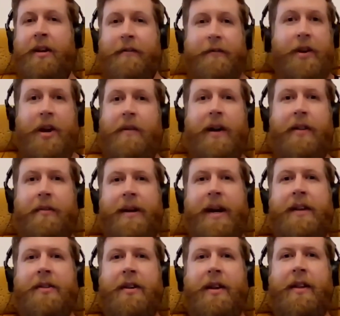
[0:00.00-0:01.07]
for no other
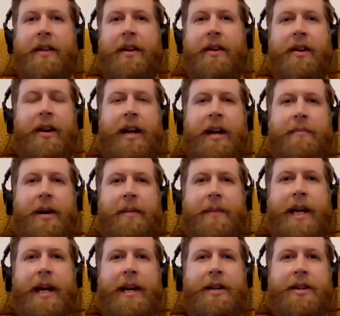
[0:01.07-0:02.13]
reason than that early in my
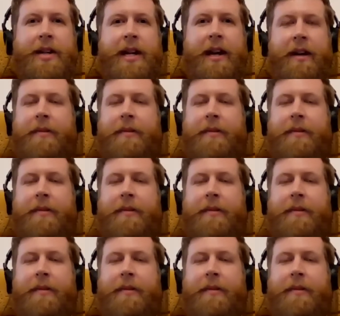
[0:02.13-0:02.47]
PhD,